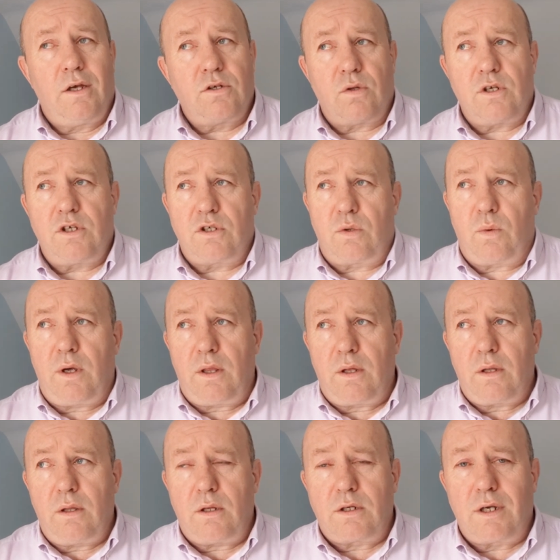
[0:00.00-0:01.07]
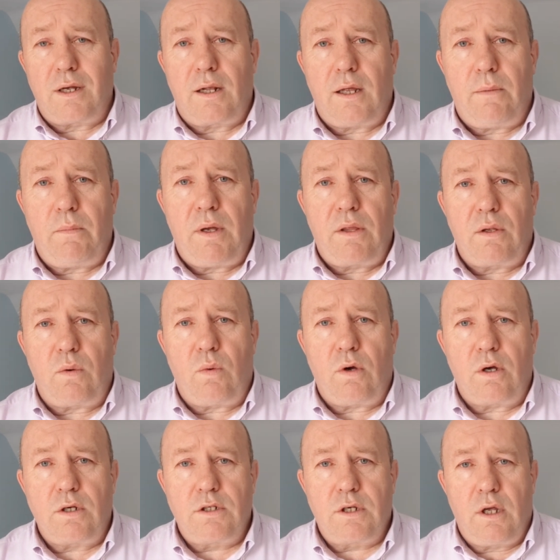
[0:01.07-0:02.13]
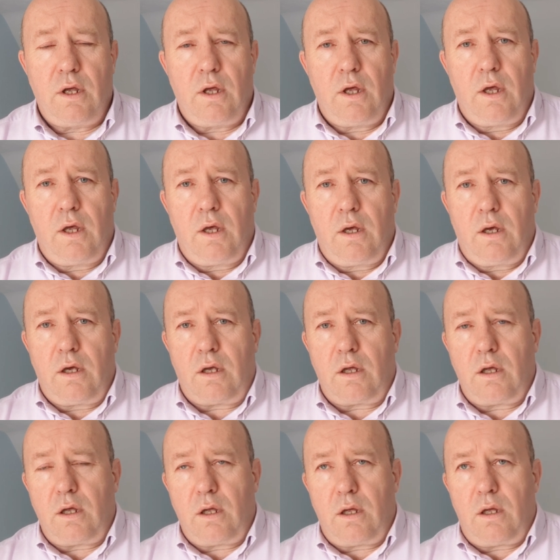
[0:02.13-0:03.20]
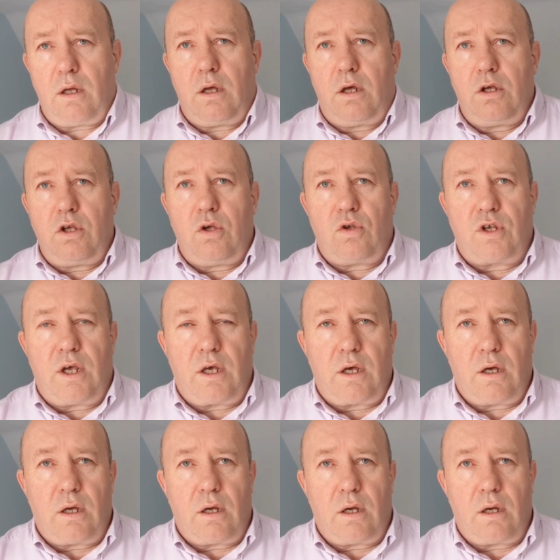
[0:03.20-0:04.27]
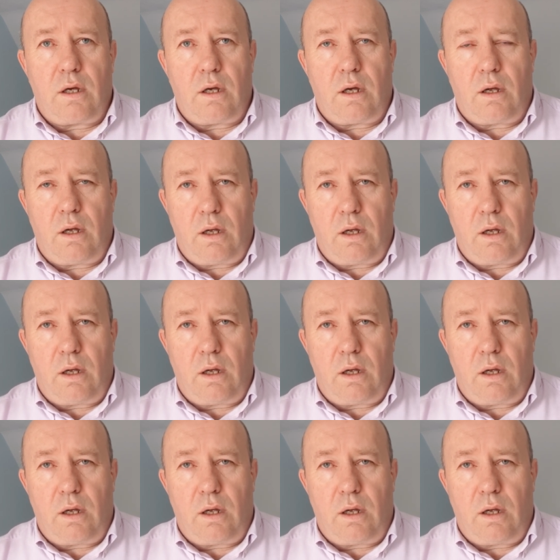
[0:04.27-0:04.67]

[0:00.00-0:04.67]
So this is the way that the Sinclair Method works. You take a